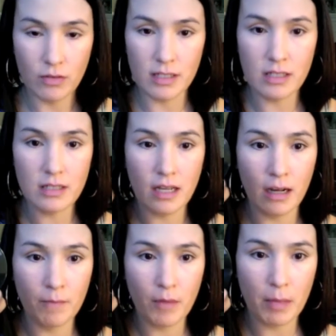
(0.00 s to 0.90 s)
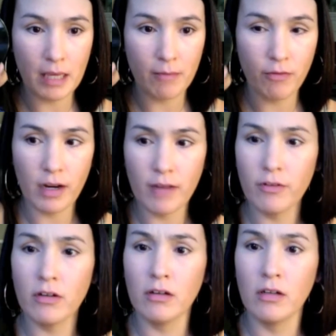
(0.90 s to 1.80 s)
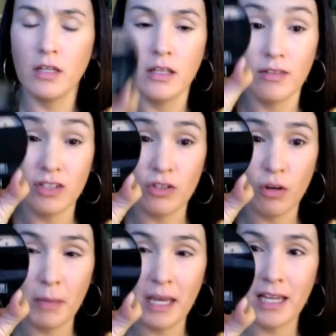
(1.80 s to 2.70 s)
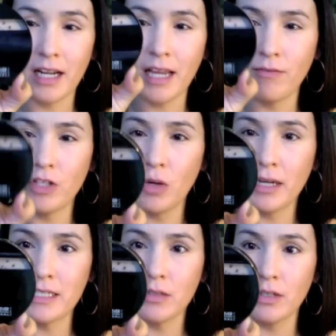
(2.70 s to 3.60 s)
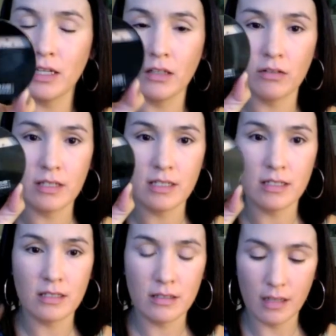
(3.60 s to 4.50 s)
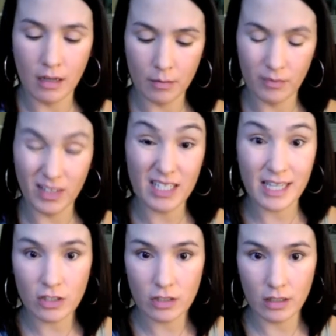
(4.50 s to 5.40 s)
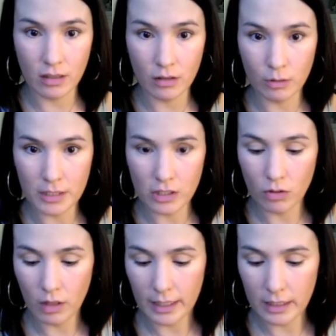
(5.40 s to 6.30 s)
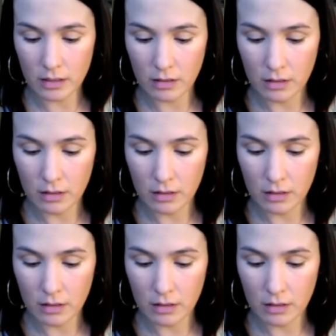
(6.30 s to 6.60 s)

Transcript: This is the Makeup Forever, the Duo Matte. I have no idea what color this is, and it's actually a little bit too light.